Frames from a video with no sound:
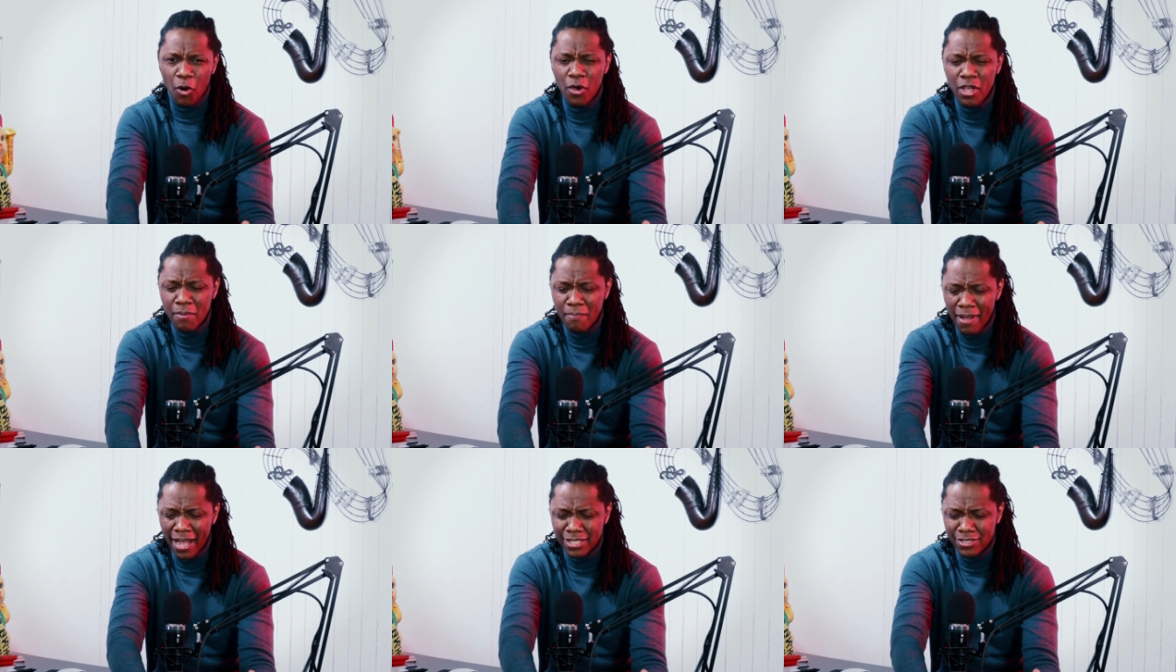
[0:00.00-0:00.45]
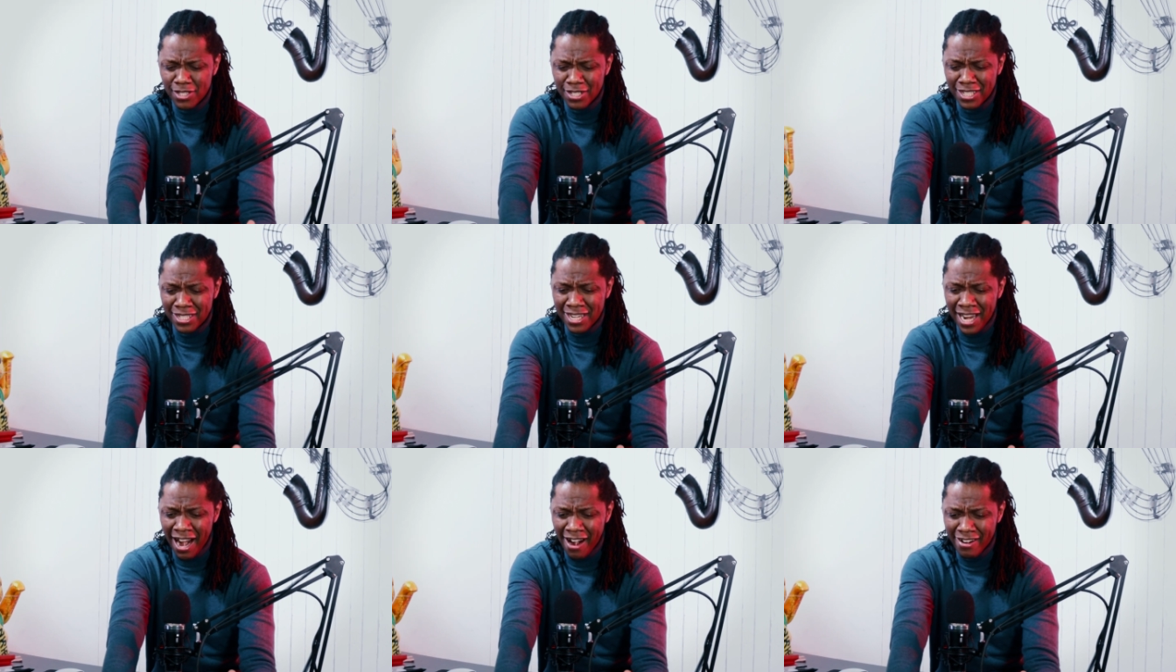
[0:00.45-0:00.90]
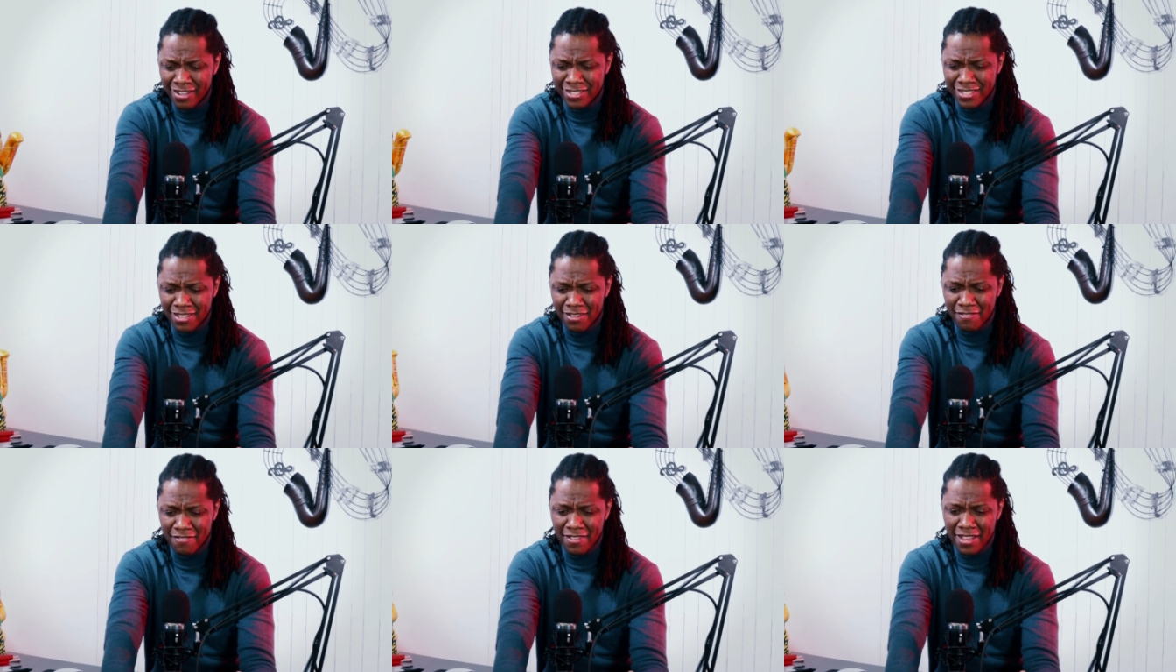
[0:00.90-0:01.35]
Going back to the
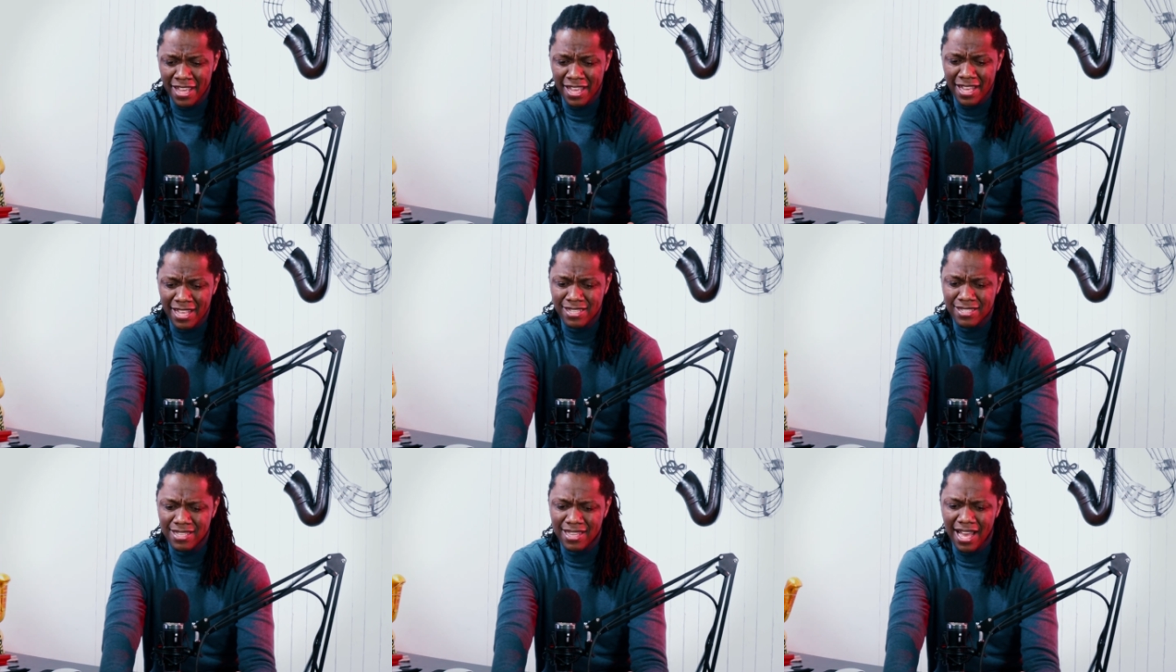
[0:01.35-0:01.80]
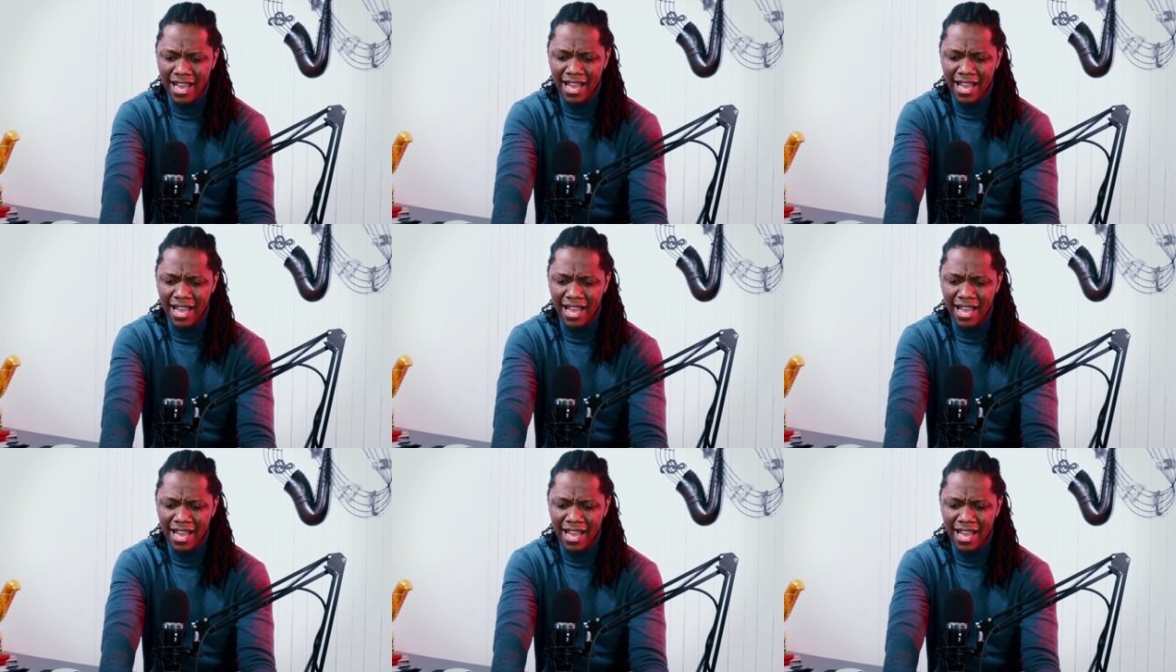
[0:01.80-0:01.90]
narrative is